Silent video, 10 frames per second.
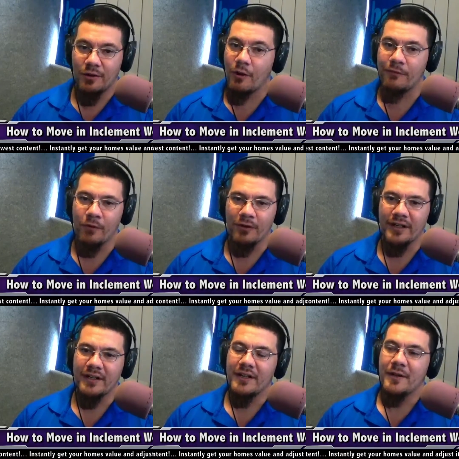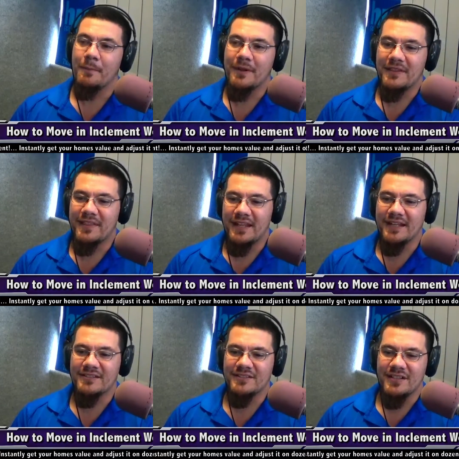Go for it. But the thing
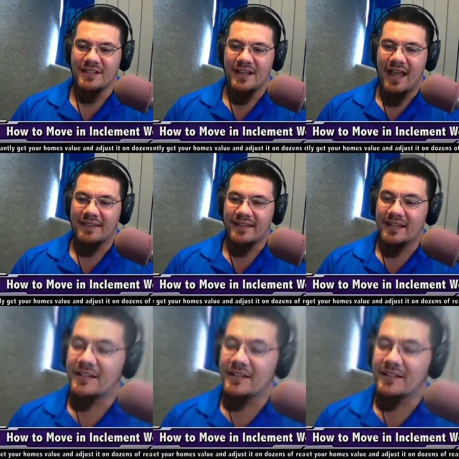is, at the